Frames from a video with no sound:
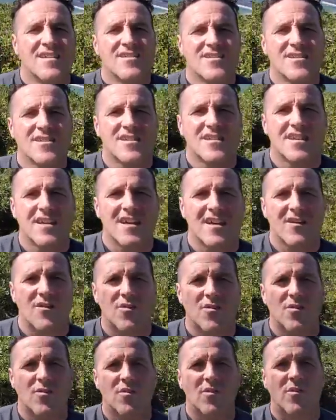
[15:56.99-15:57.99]
just
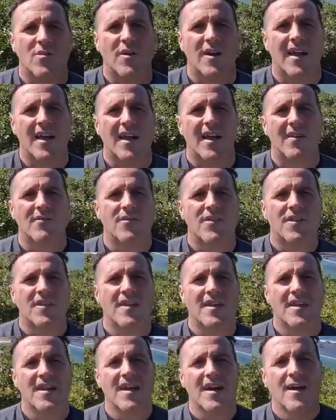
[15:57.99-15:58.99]
all the way up to
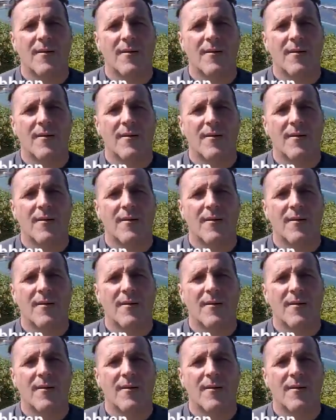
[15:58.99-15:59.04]
the